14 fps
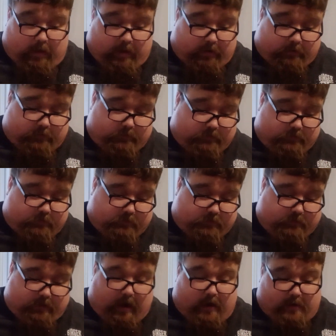
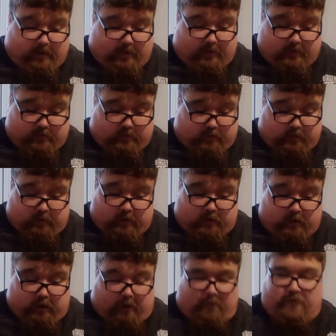Again,
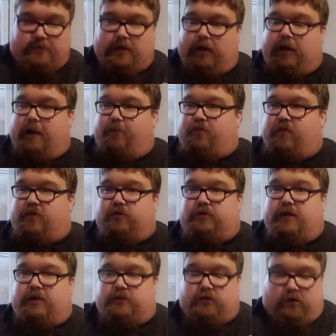I've been seeing clips of this on
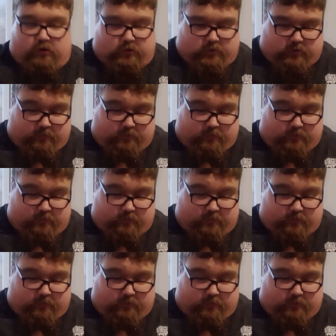TikTok